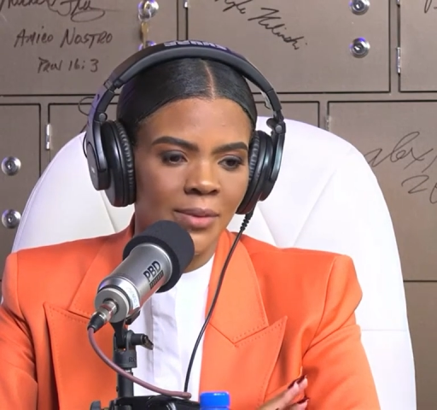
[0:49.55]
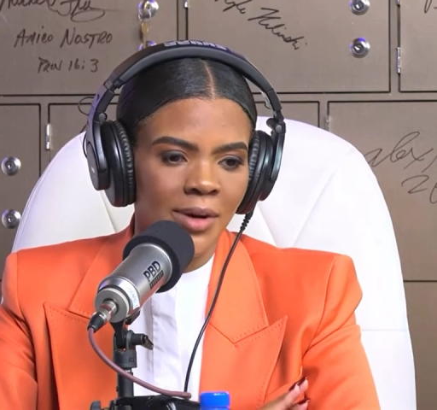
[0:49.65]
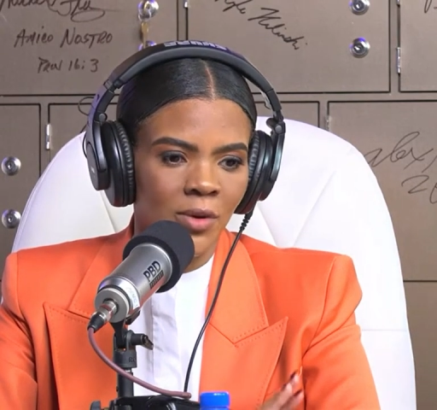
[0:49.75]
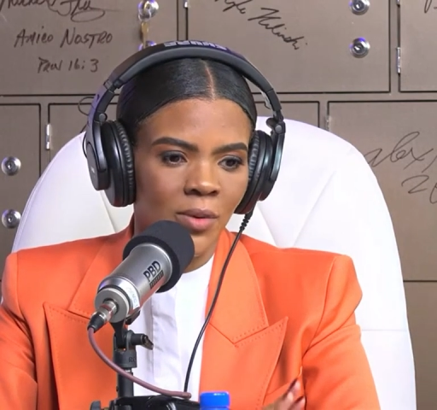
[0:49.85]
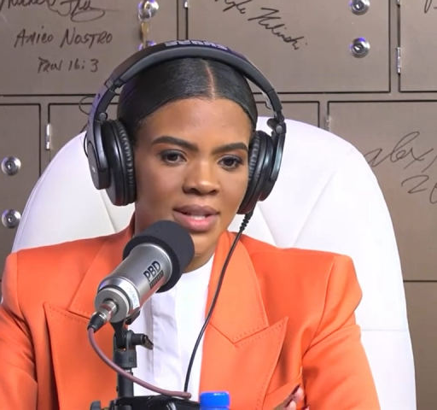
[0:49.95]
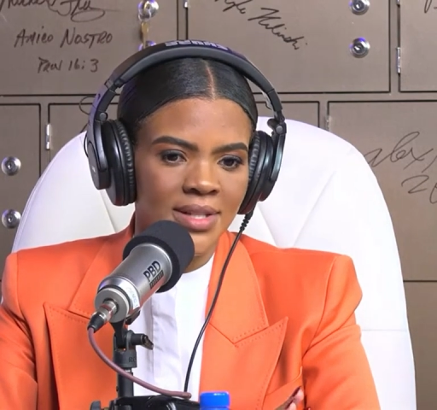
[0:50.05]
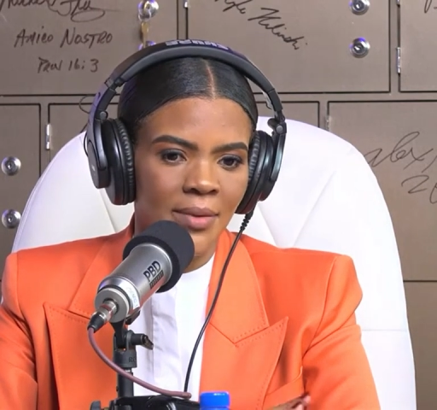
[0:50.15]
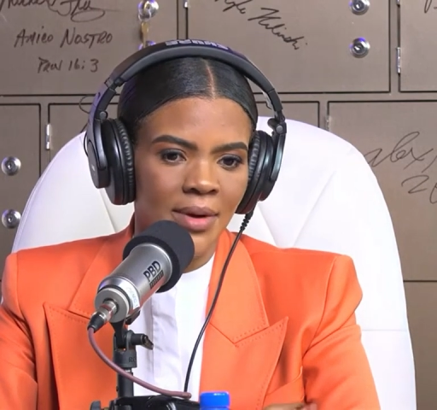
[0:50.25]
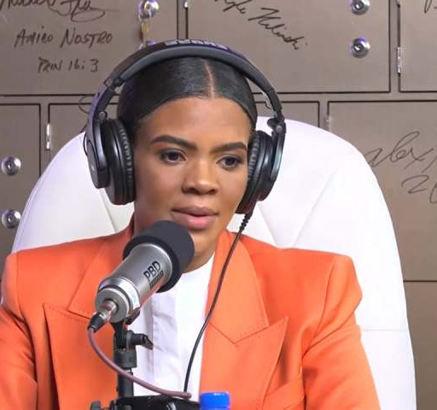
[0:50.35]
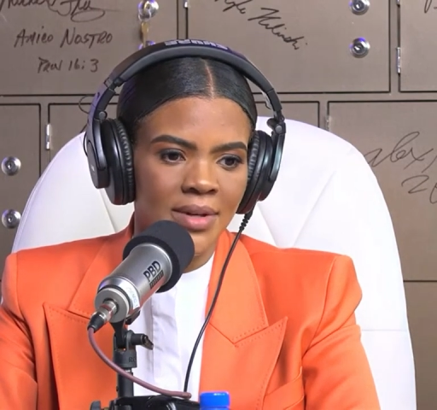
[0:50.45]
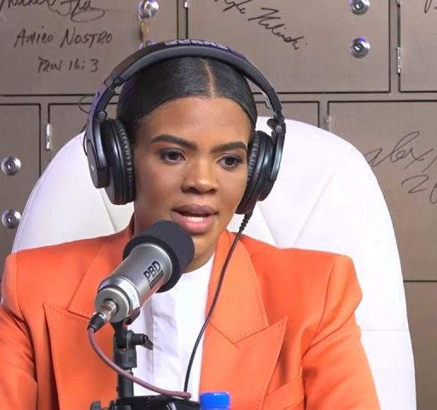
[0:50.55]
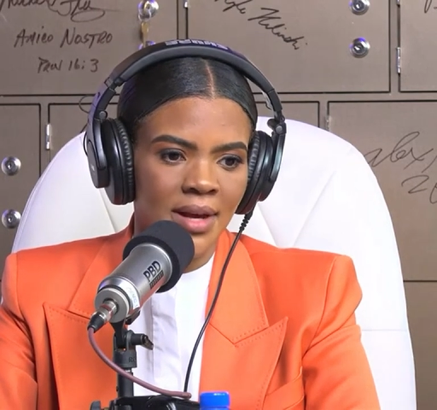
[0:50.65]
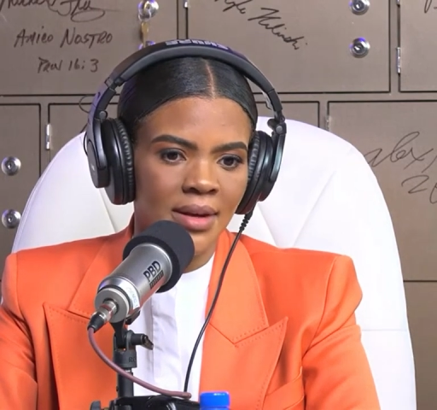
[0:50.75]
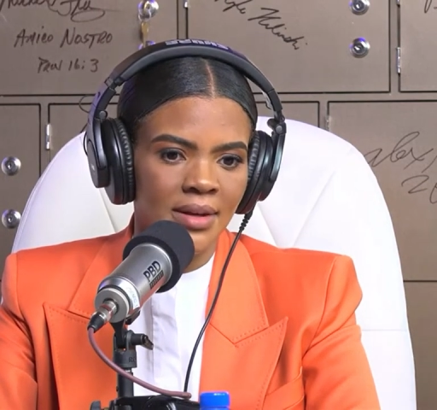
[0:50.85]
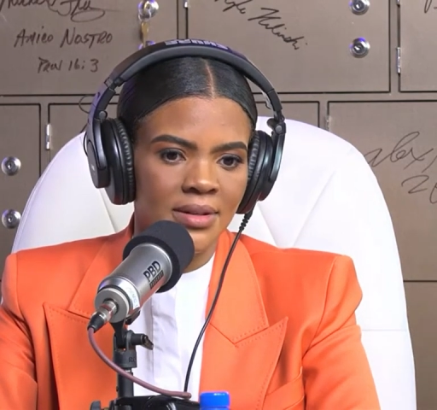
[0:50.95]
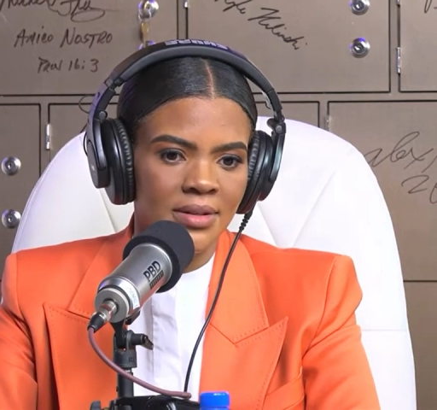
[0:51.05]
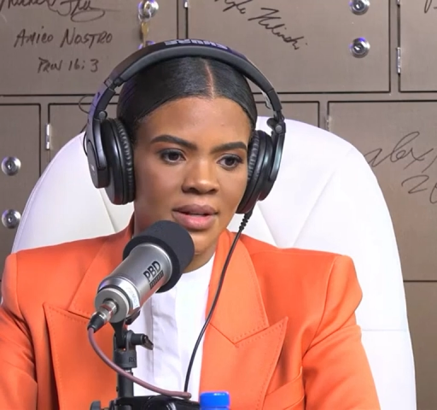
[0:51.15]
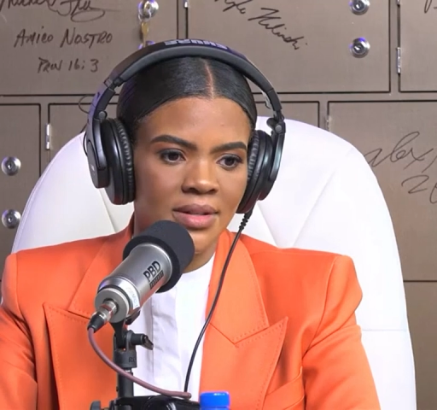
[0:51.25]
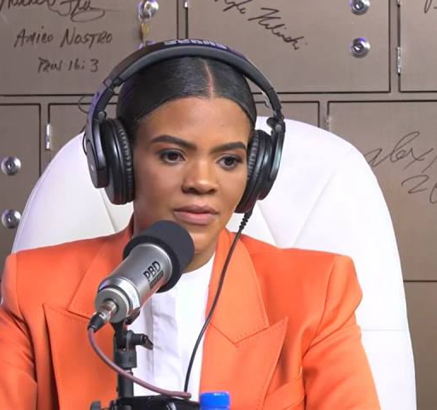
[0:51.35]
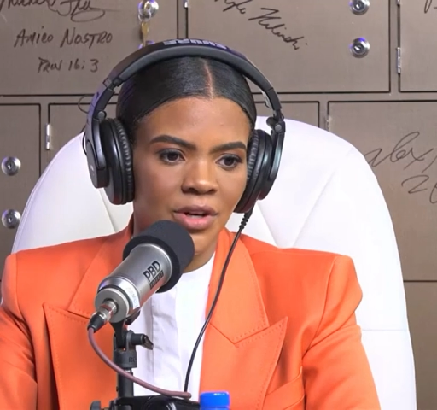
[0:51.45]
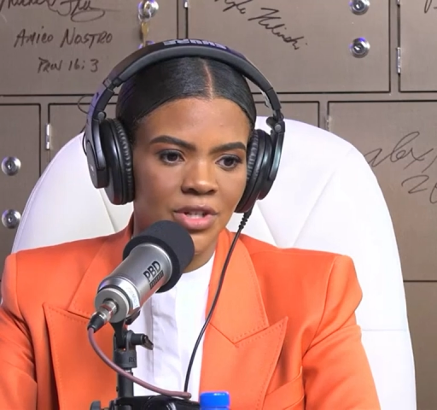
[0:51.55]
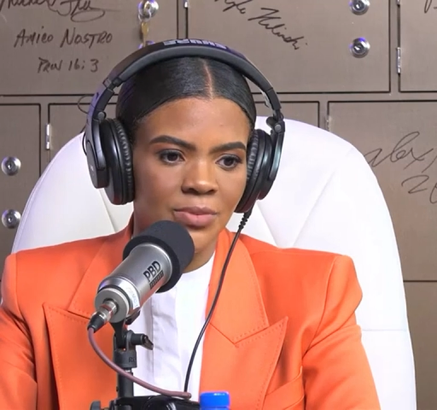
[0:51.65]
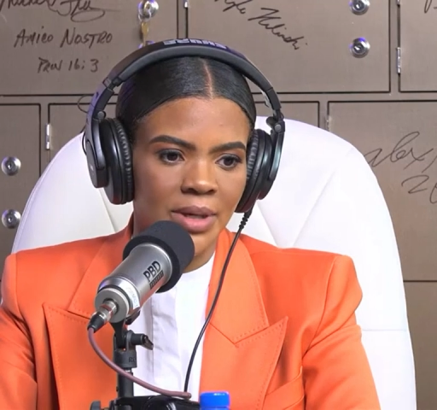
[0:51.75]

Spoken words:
but I don't want to say what I would say is first.